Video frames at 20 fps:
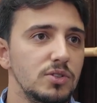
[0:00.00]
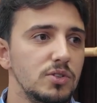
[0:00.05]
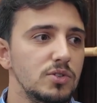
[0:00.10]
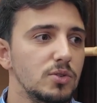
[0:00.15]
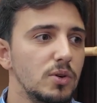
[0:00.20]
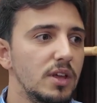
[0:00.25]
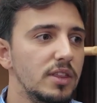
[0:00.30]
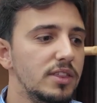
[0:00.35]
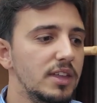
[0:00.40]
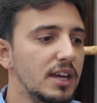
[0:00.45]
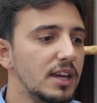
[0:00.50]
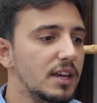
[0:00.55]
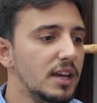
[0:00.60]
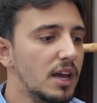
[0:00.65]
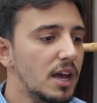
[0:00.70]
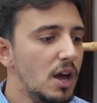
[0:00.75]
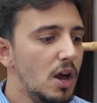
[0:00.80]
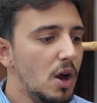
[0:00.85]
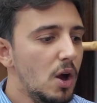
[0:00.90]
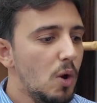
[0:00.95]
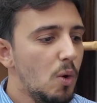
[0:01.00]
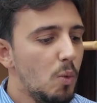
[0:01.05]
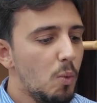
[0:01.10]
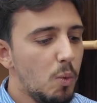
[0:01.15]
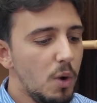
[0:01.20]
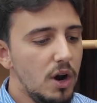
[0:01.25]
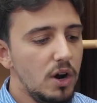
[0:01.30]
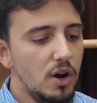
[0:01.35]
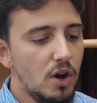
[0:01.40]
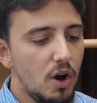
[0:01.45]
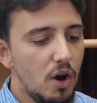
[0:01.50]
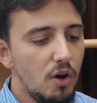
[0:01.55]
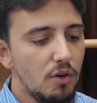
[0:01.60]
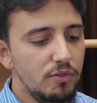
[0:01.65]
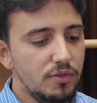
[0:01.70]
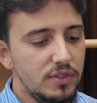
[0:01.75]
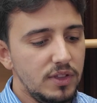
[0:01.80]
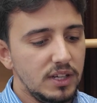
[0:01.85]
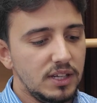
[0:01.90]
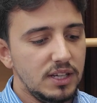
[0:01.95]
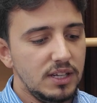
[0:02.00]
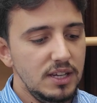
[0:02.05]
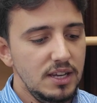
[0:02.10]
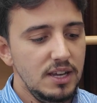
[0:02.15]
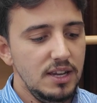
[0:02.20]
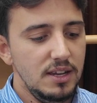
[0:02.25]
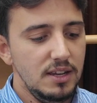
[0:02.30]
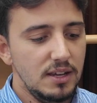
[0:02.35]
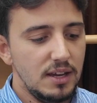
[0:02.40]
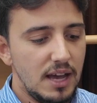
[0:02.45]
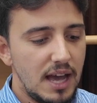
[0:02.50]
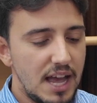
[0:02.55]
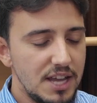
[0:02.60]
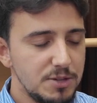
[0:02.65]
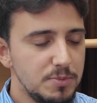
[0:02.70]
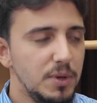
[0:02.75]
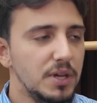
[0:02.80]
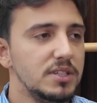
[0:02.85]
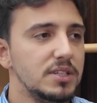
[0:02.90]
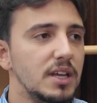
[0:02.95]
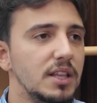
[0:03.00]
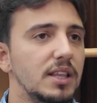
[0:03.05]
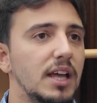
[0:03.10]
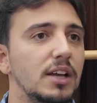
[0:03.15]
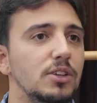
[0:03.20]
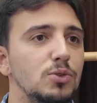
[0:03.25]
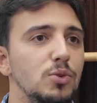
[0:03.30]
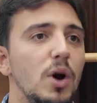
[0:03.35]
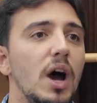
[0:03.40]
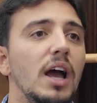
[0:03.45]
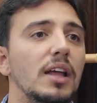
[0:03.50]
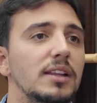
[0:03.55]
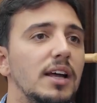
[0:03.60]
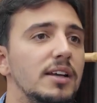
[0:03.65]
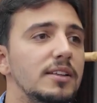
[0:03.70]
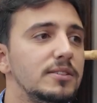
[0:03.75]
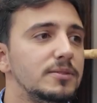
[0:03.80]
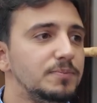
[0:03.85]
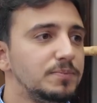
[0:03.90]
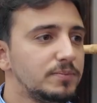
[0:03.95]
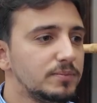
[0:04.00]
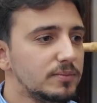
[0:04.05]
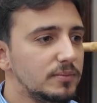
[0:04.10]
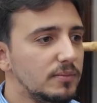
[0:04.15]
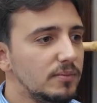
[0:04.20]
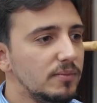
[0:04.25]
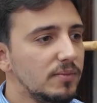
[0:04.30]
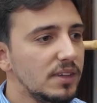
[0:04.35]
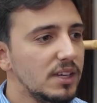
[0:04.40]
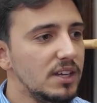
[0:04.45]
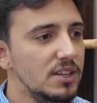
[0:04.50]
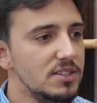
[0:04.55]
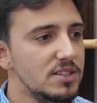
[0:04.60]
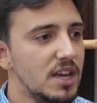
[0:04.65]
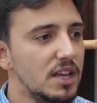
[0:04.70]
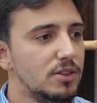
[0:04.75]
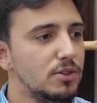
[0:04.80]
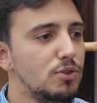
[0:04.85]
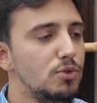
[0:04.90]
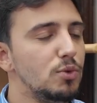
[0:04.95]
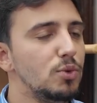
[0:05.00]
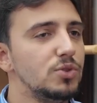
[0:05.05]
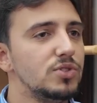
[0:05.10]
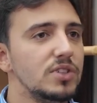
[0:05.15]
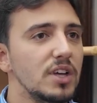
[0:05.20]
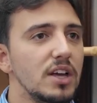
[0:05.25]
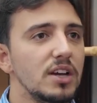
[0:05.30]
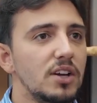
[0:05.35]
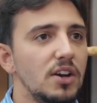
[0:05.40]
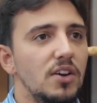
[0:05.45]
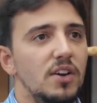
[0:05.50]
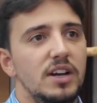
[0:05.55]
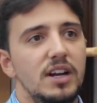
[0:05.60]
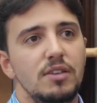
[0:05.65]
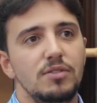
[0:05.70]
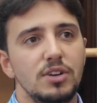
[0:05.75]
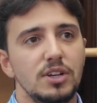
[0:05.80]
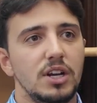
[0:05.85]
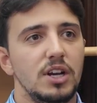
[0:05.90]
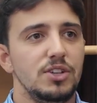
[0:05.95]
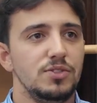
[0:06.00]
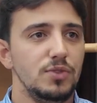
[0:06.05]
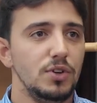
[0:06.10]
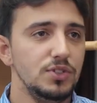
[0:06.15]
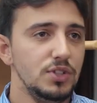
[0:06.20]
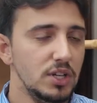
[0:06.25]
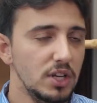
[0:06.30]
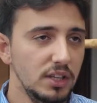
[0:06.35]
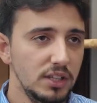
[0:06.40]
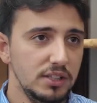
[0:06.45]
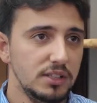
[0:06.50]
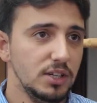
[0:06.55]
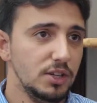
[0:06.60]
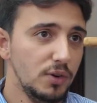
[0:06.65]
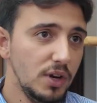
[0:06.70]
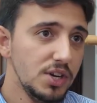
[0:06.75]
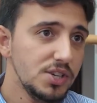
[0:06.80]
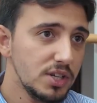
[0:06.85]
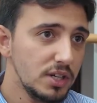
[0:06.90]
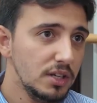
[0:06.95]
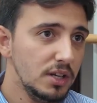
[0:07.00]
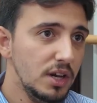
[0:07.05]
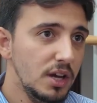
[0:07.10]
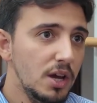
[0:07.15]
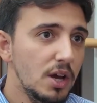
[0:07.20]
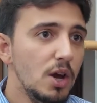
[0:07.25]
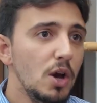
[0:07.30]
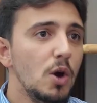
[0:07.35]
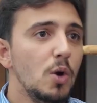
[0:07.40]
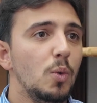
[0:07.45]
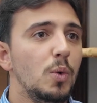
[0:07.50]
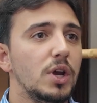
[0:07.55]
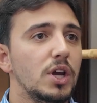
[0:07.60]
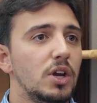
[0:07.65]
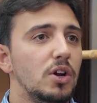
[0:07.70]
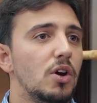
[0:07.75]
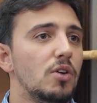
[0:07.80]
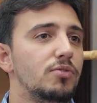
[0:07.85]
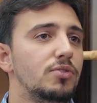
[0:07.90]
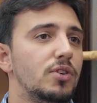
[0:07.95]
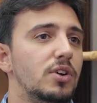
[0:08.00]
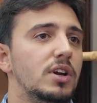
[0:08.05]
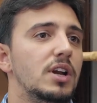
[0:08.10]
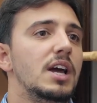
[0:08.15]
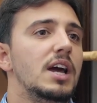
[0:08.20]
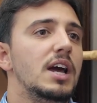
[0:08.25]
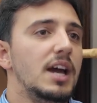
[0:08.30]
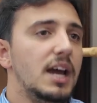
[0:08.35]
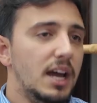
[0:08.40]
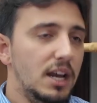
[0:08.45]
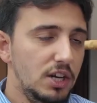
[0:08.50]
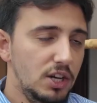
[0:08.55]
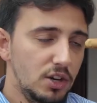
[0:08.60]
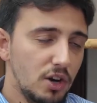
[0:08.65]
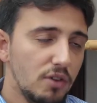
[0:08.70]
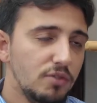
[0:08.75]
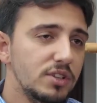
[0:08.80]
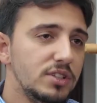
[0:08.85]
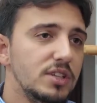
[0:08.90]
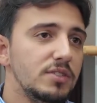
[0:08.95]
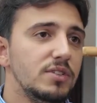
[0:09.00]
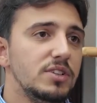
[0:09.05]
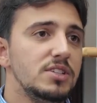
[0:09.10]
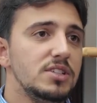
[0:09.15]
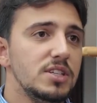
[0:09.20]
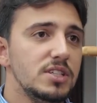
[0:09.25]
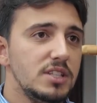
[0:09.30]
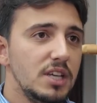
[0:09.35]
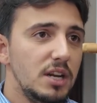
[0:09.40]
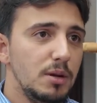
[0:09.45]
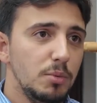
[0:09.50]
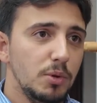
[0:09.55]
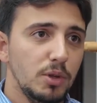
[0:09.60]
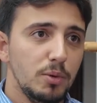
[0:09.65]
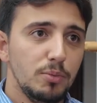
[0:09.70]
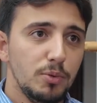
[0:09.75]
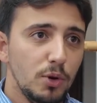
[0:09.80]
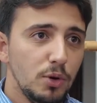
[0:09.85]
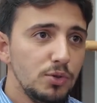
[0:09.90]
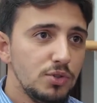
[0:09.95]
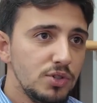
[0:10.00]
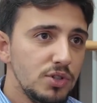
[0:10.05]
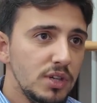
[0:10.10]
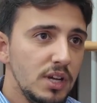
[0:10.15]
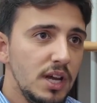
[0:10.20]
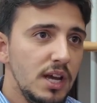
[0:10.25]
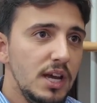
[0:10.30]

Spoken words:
So I think one of the key aspects I'd like to highlight is that through Selcare and Evercare's vertical integration, we can offer an innovative and sustainable approach,